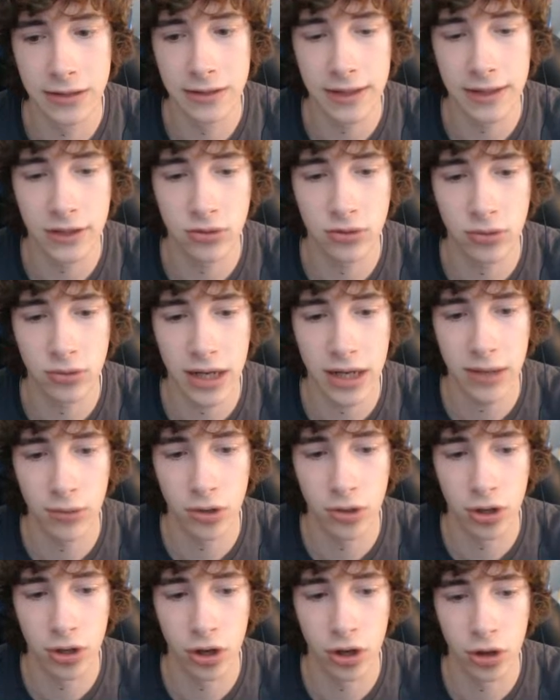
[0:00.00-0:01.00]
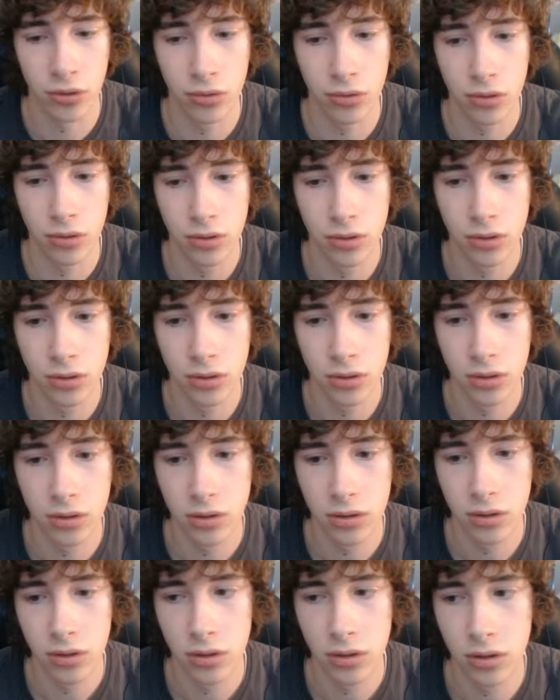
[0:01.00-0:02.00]
That's what I want to know.
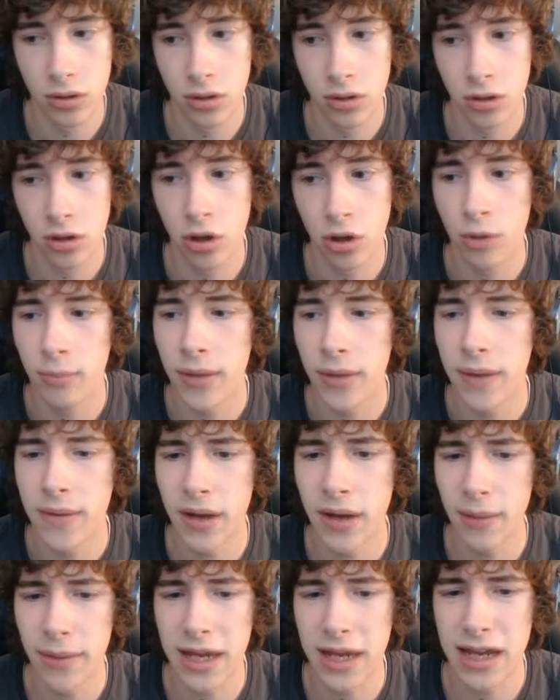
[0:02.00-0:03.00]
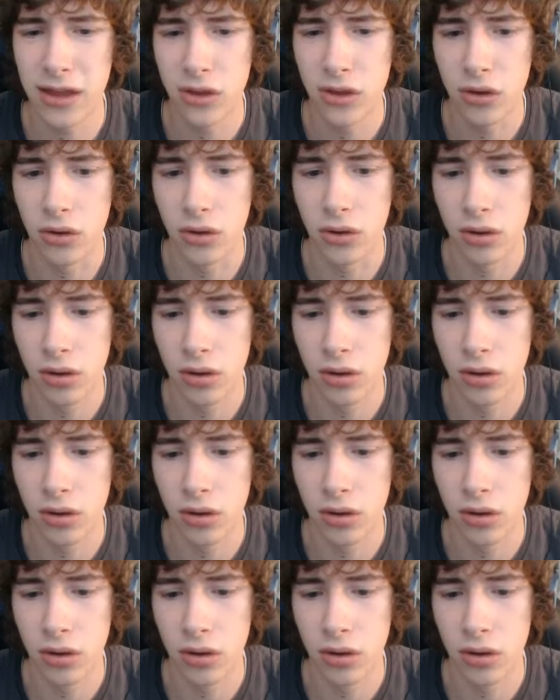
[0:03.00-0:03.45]
Maybe I'm Ethan.